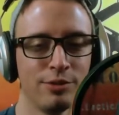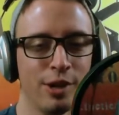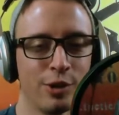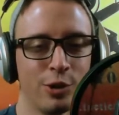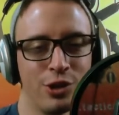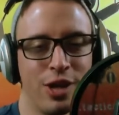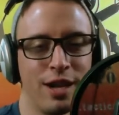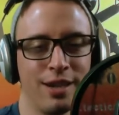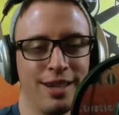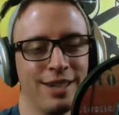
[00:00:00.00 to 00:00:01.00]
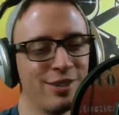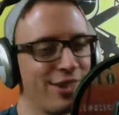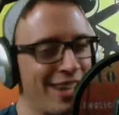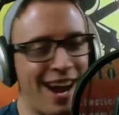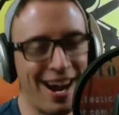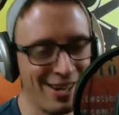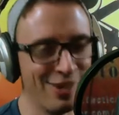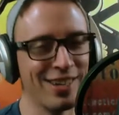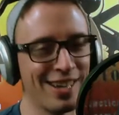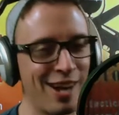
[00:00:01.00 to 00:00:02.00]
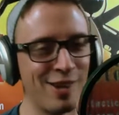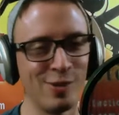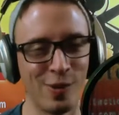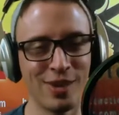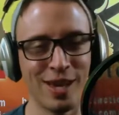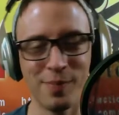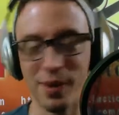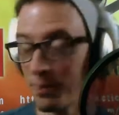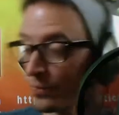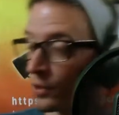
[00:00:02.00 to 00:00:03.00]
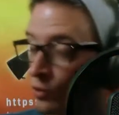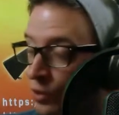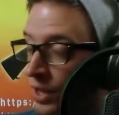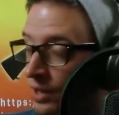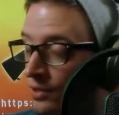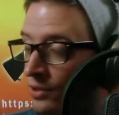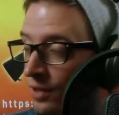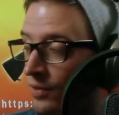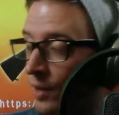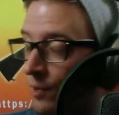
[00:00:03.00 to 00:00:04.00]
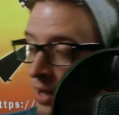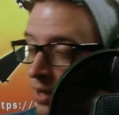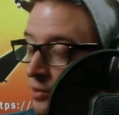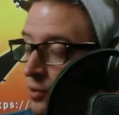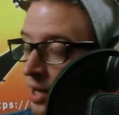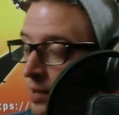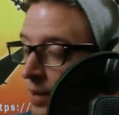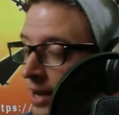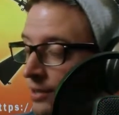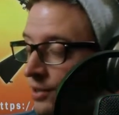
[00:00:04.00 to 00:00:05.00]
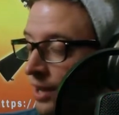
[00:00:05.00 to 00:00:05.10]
Christianity. It's like, I know the guy who wrote that, but you hear the stuff that Peter's trying to pass on?